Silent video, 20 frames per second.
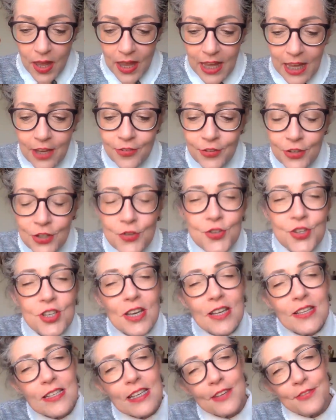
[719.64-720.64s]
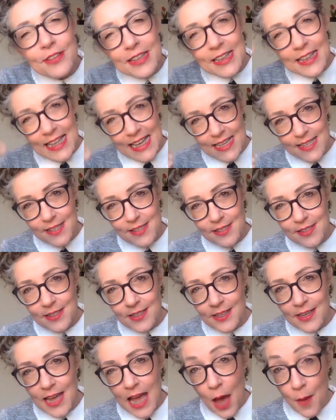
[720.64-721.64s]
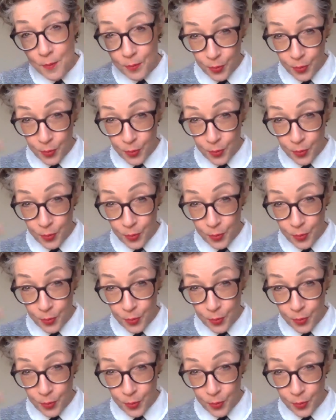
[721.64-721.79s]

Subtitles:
If you just give a list and